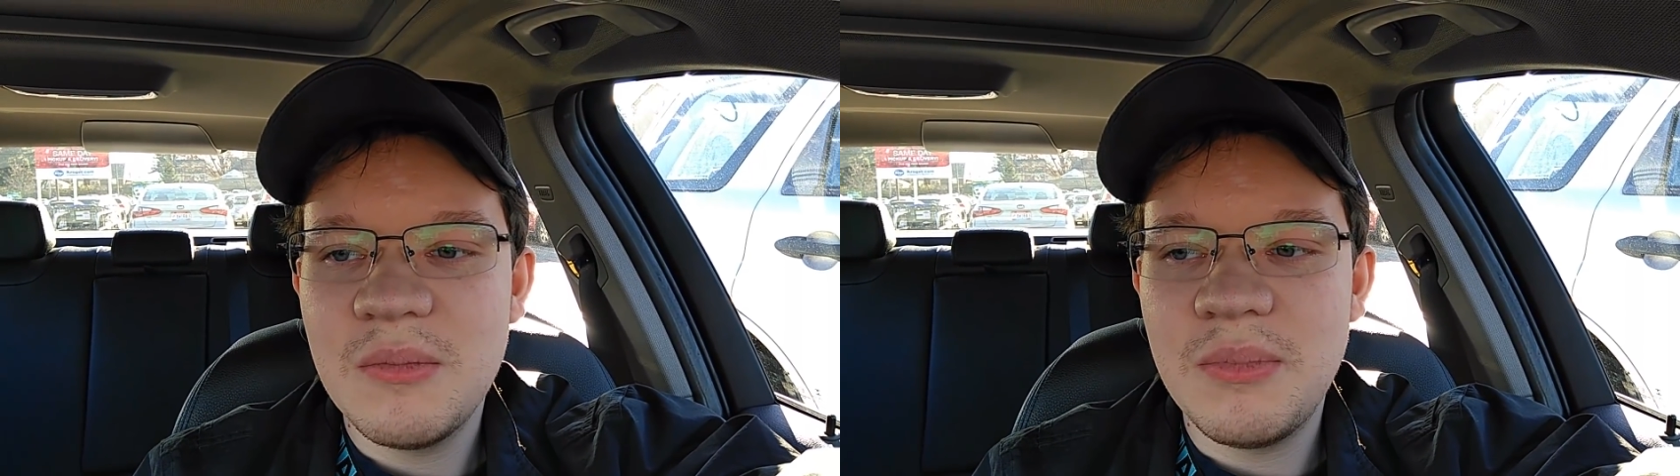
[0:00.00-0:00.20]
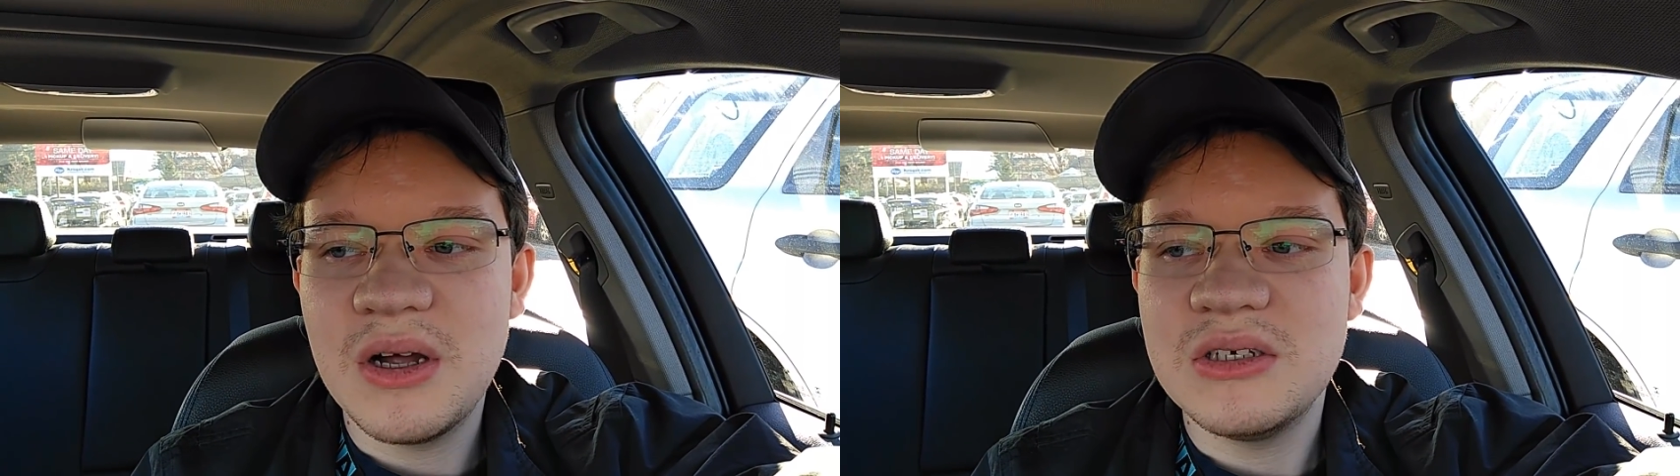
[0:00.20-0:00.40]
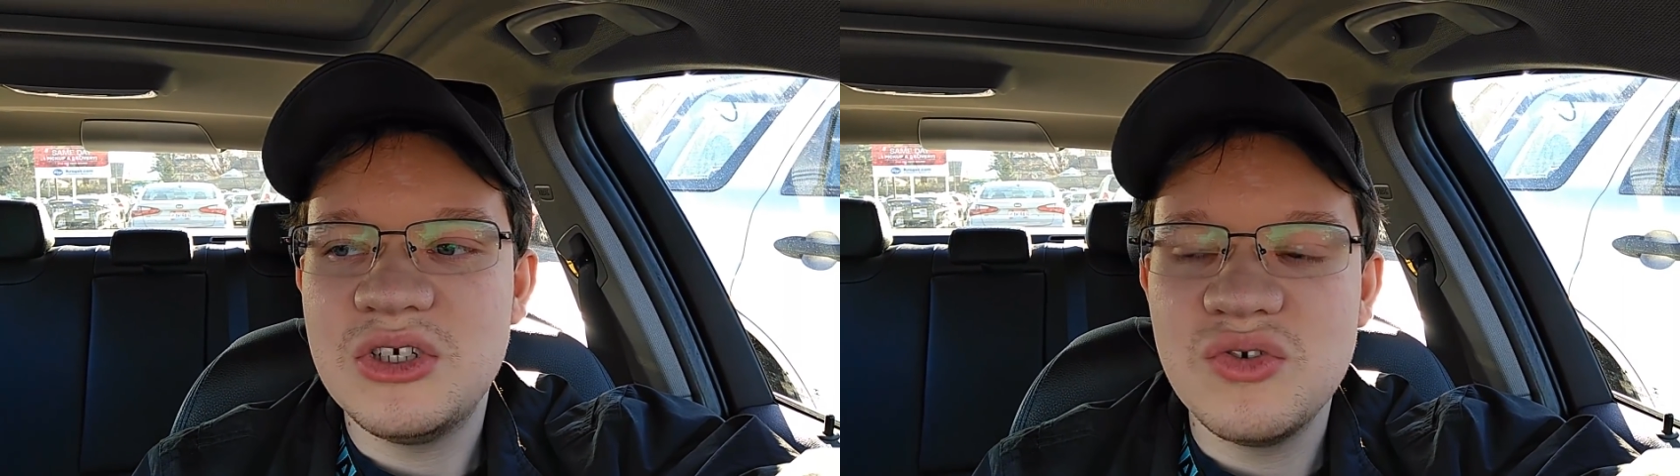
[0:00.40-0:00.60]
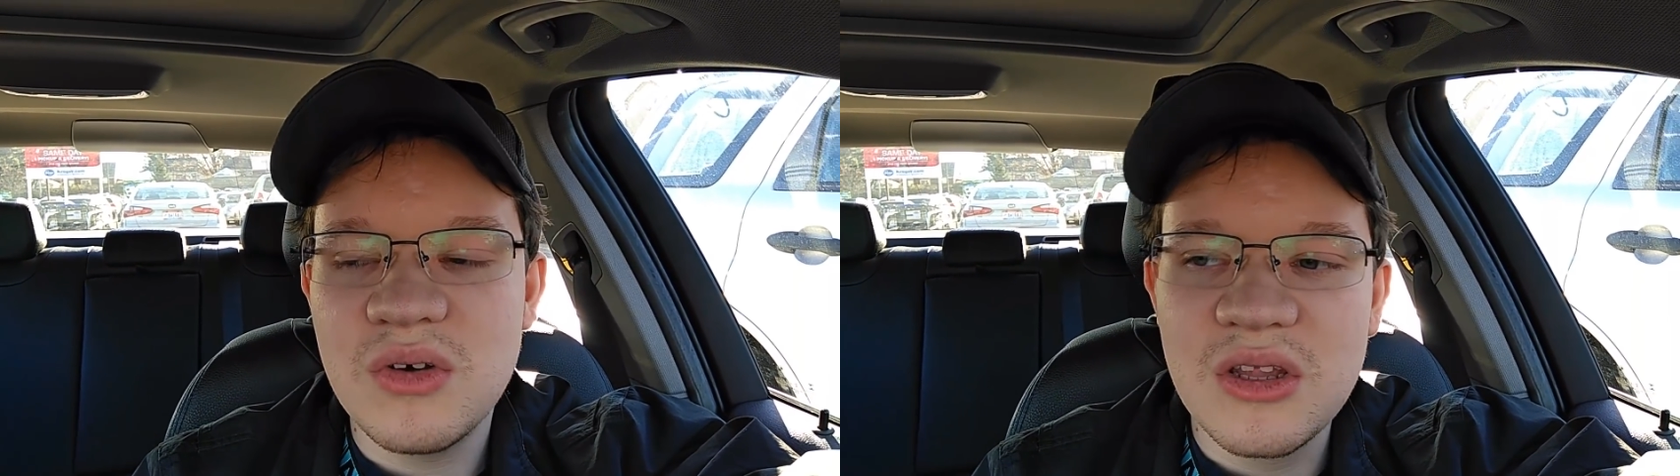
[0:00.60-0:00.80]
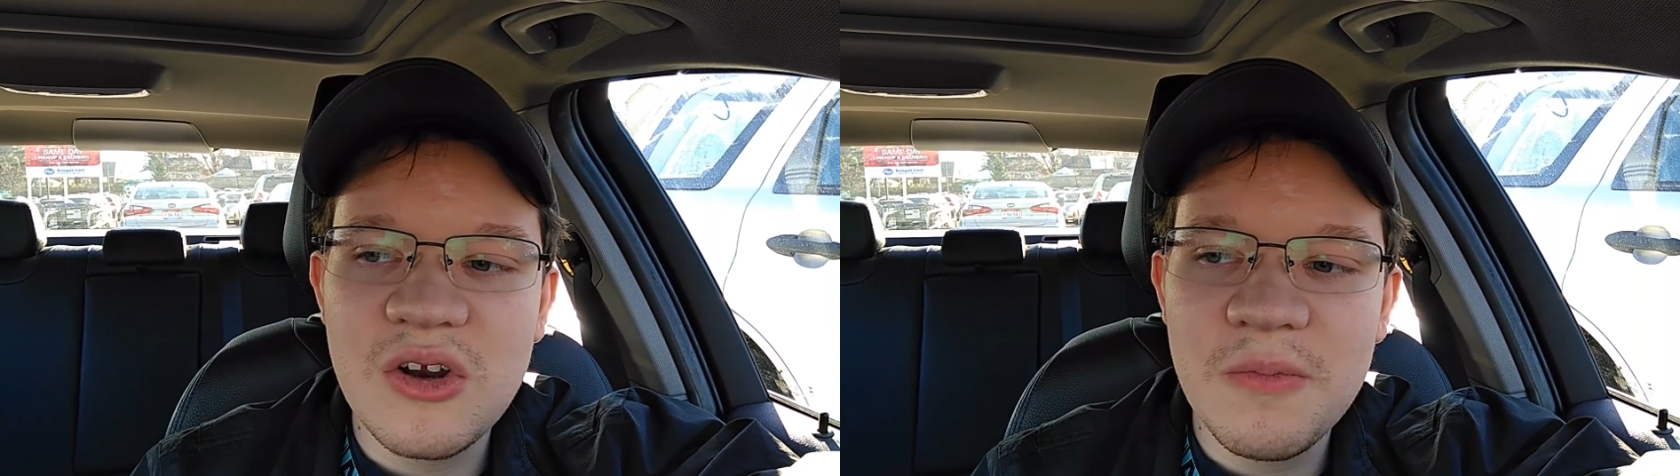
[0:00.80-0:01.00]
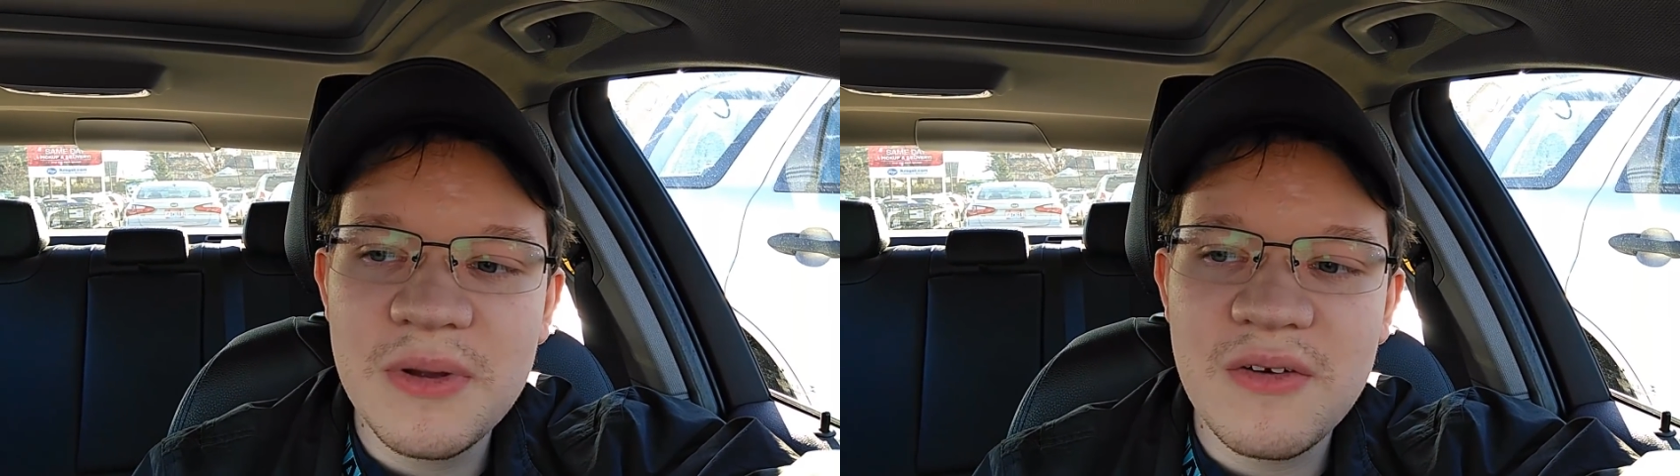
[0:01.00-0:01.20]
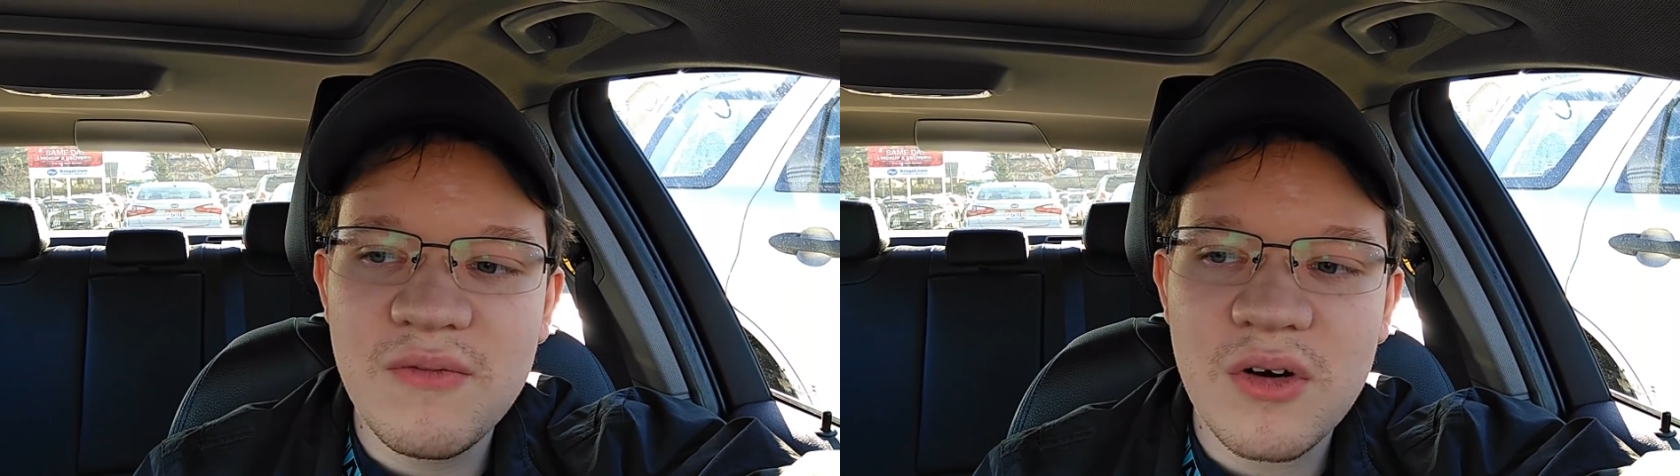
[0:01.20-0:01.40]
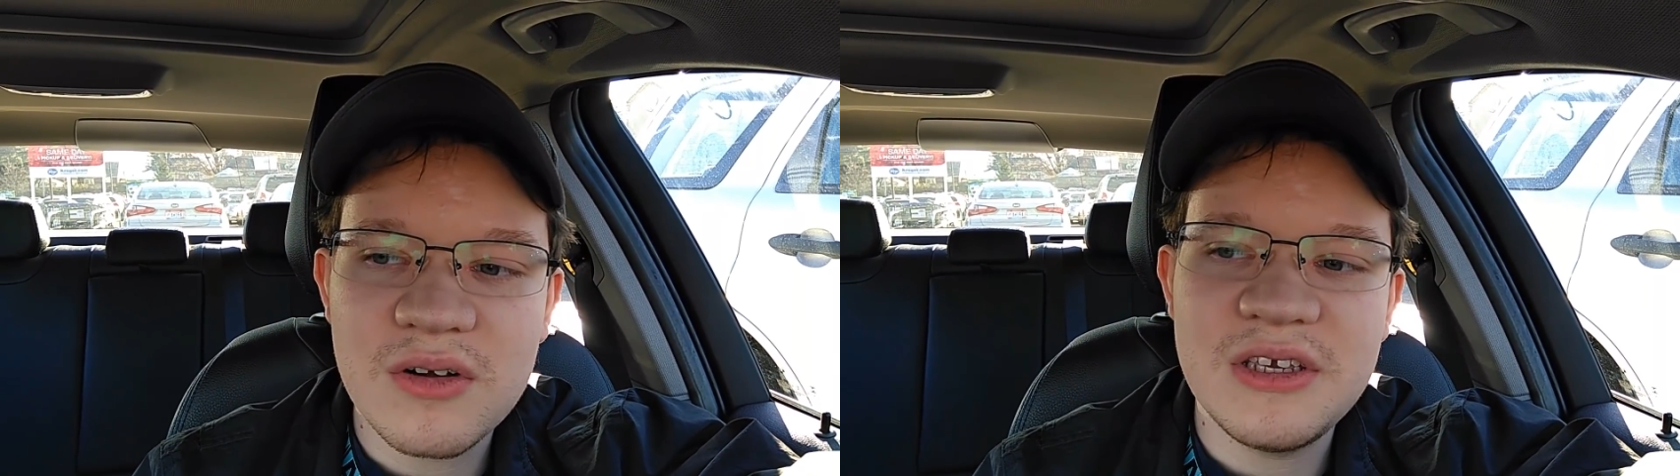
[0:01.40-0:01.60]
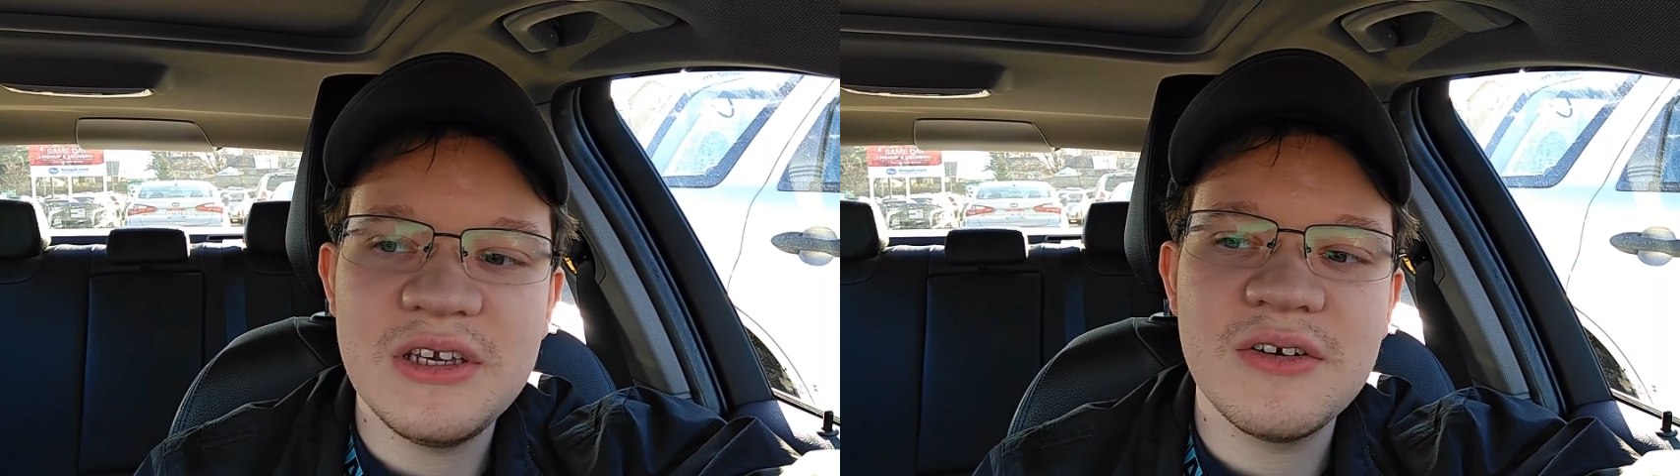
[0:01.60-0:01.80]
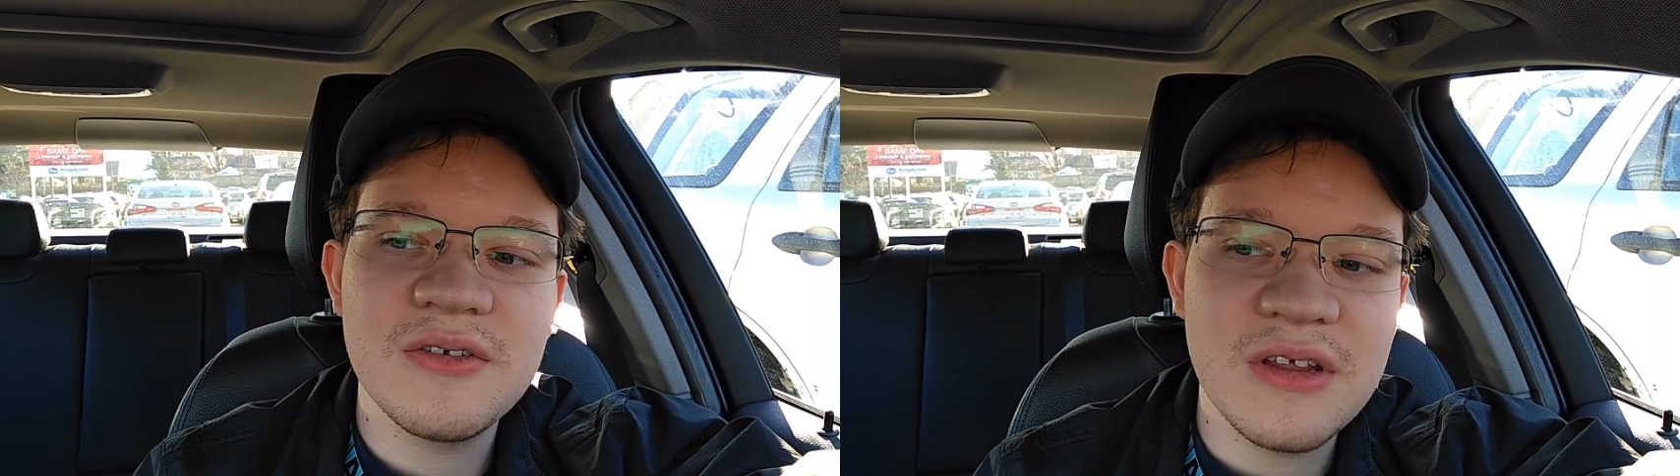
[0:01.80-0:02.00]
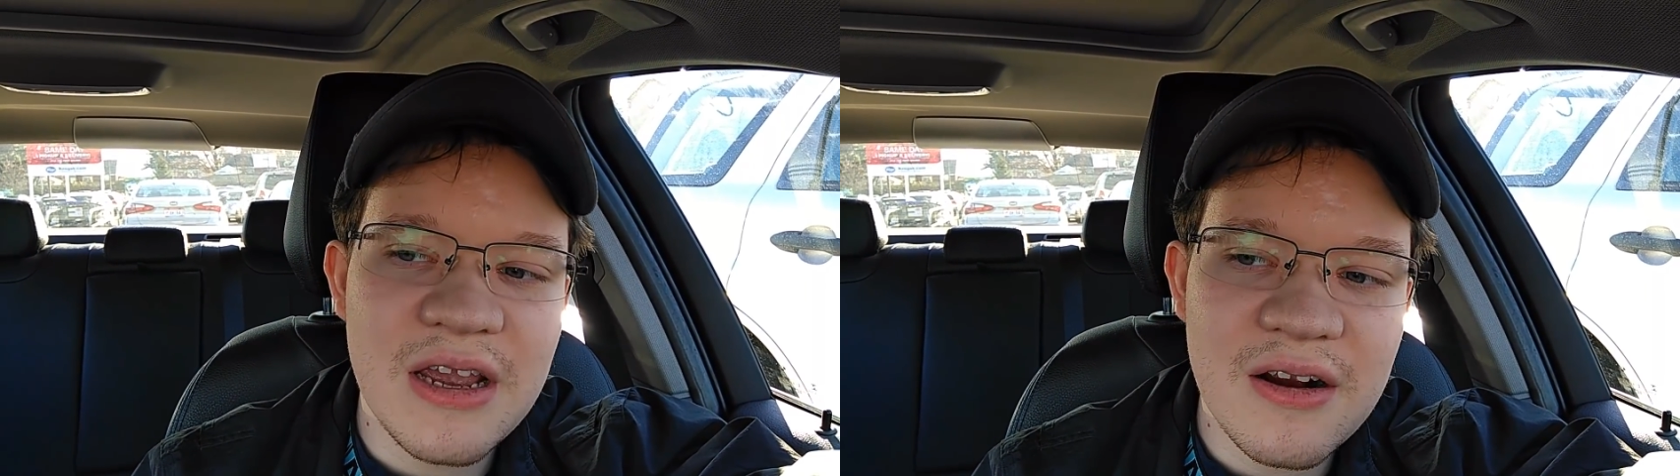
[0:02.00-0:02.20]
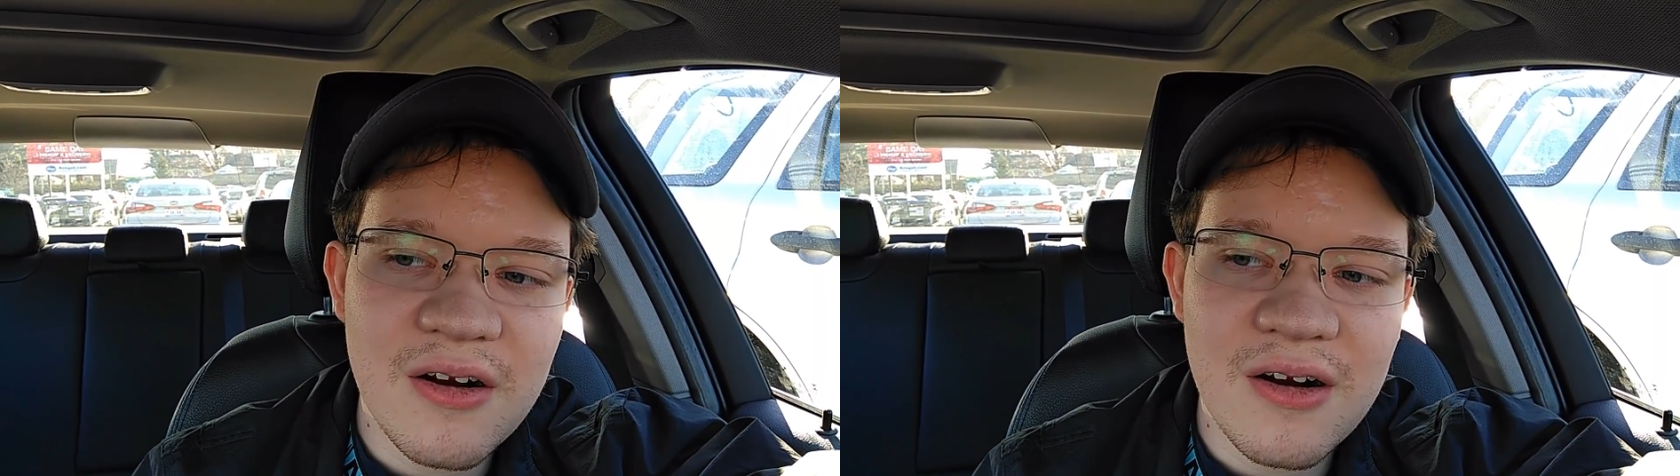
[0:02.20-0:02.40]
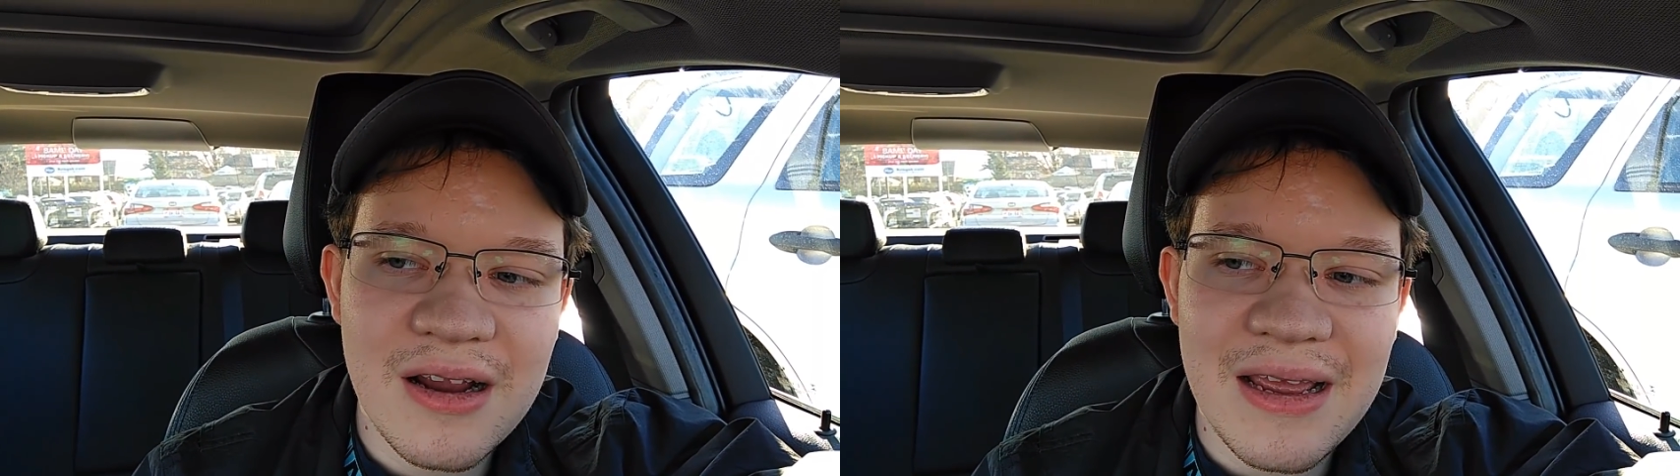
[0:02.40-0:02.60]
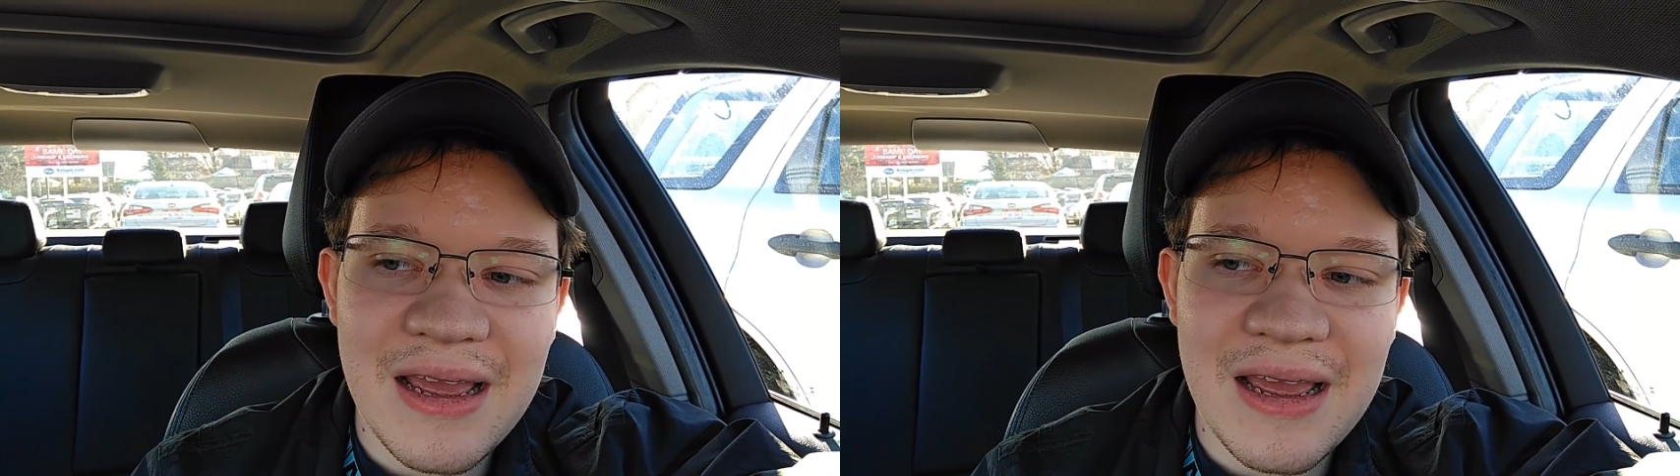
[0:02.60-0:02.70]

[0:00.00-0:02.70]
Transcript: but do a little bit of work here, there,